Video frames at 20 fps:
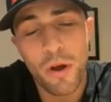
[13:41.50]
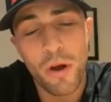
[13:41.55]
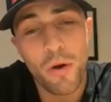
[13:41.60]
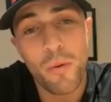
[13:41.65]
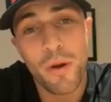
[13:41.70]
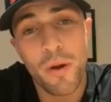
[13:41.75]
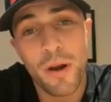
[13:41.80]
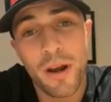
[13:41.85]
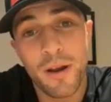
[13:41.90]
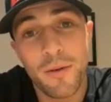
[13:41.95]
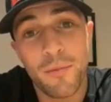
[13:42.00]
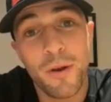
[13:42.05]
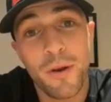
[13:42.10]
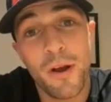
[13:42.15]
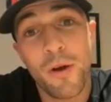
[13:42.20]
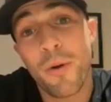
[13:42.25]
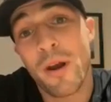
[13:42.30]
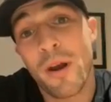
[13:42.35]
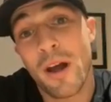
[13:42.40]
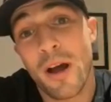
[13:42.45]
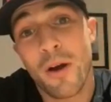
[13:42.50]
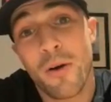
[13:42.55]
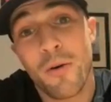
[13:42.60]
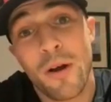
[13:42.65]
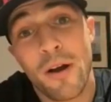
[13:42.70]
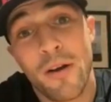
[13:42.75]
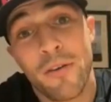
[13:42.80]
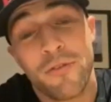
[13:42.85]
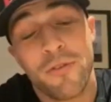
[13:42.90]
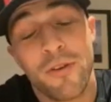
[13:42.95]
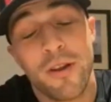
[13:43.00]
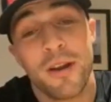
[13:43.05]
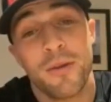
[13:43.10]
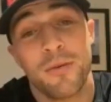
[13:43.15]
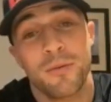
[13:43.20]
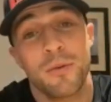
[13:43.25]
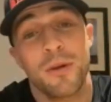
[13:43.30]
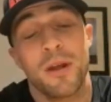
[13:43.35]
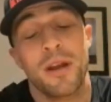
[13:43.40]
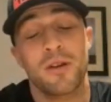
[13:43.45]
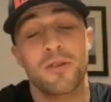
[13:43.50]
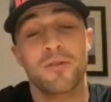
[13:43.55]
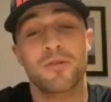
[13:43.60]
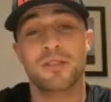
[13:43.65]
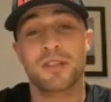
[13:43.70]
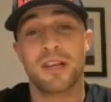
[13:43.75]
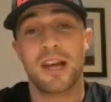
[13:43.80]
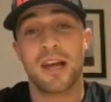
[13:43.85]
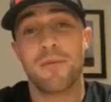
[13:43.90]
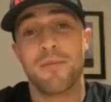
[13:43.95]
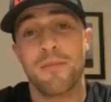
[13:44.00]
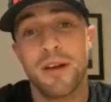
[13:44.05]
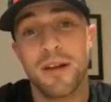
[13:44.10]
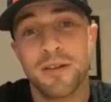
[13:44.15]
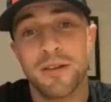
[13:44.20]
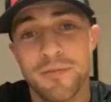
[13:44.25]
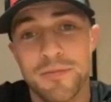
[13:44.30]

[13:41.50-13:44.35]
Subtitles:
went out after it, and we had a good time. Yeah.